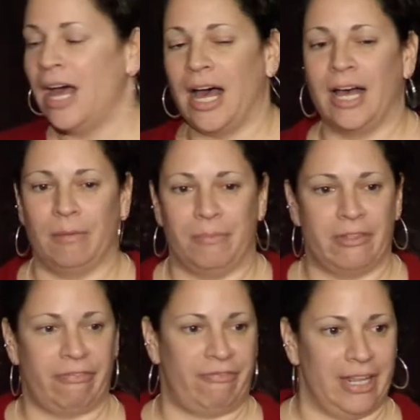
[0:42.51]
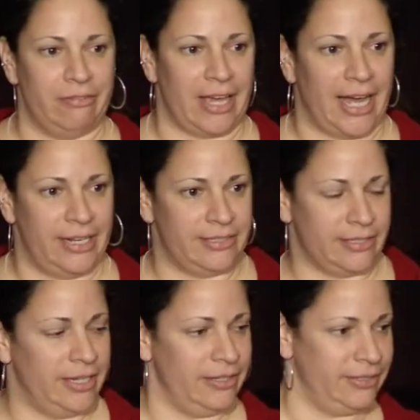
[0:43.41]
Um, the fate of that is,
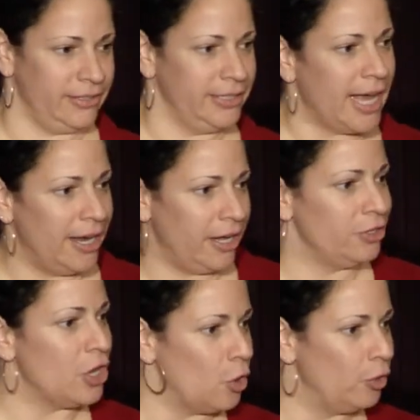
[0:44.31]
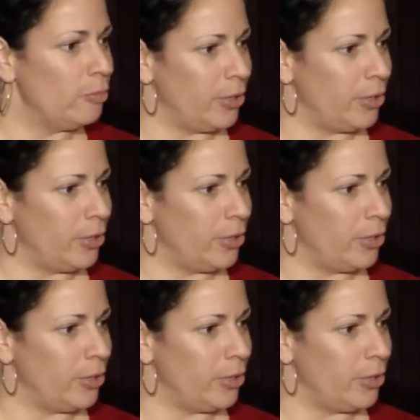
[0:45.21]
is yet unknown,